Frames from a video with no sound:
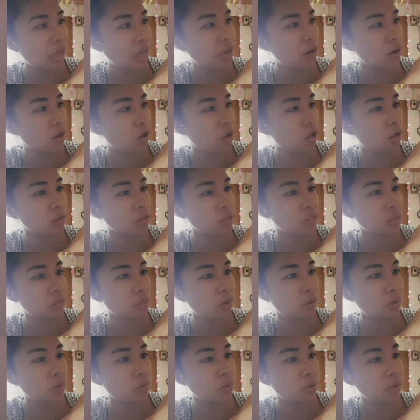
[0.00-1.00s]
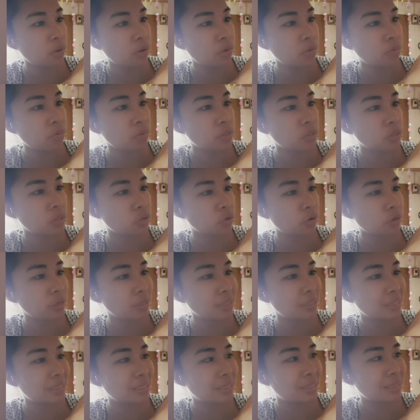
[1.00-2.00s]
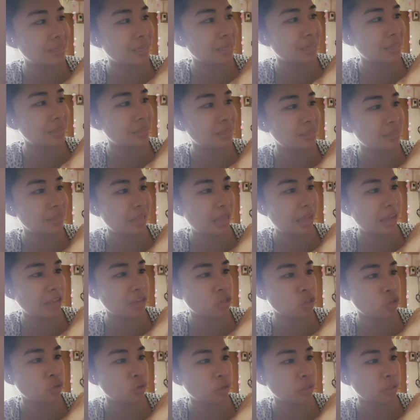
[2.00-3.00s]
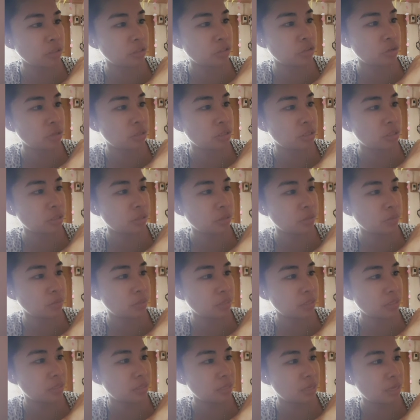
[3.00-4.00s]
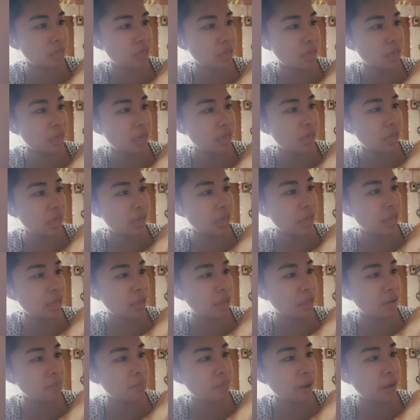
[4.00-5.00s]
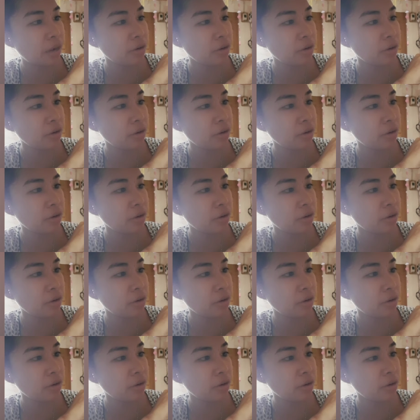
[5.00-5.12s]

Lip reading: and also restores the skin's natural translucency. And